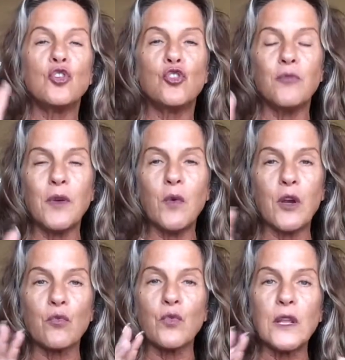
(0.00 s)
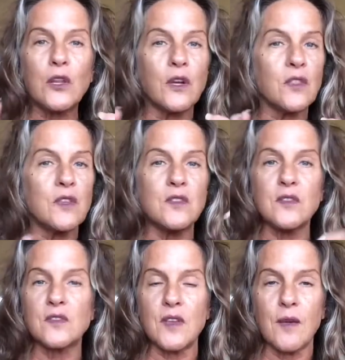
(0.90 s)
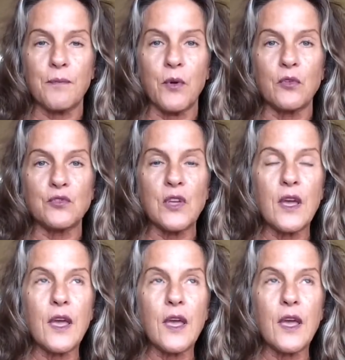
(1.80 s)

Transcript: You may want to relook at these examples